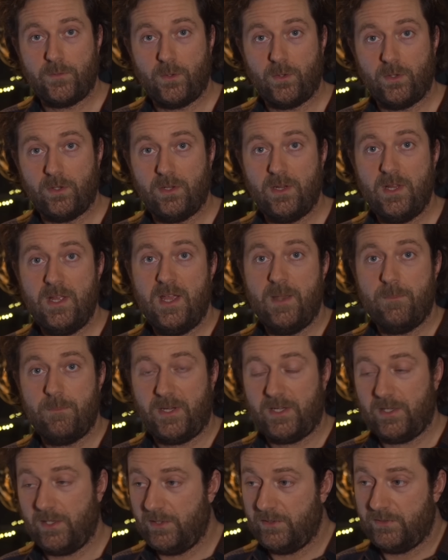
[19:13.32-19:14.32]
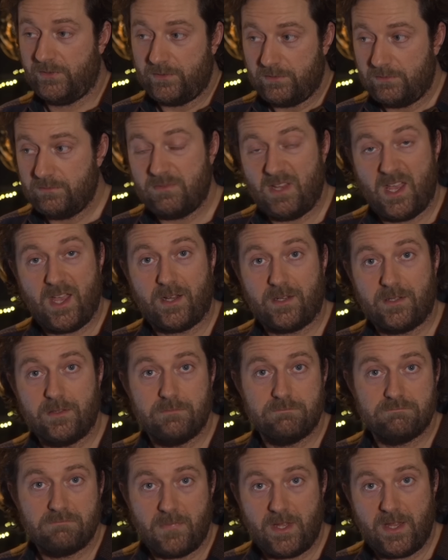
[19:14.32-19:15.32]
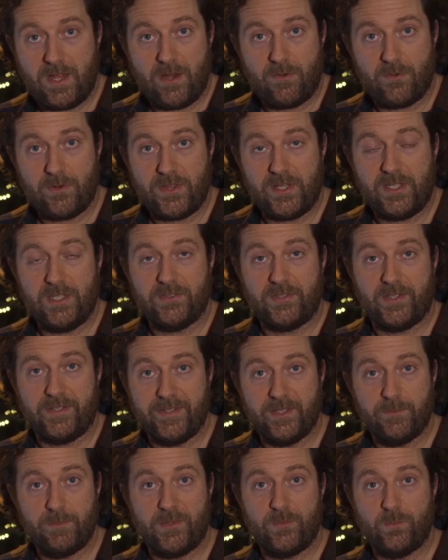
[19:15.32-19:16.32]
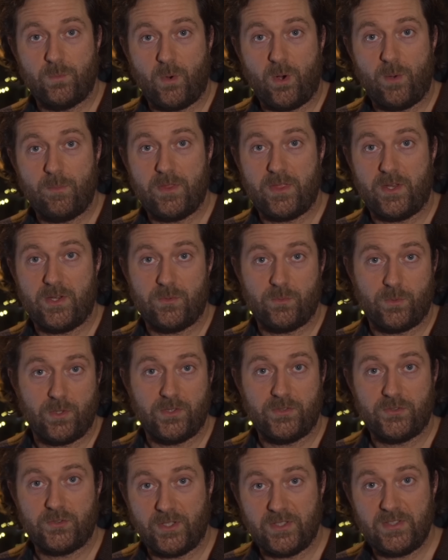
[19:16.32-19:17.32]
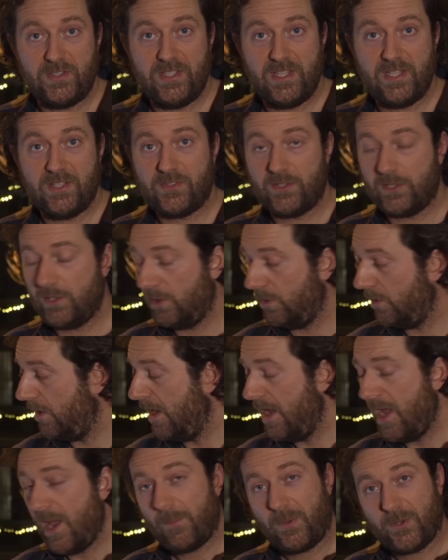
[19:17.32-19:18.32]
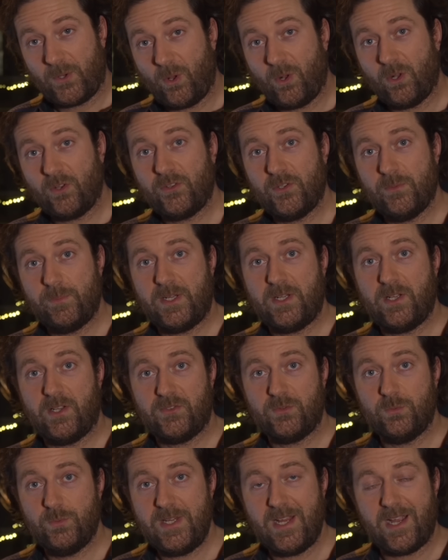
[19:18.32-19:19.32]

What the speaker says: all, because yeah, everything is a little bit warmer than it was 20 years ago, but also because we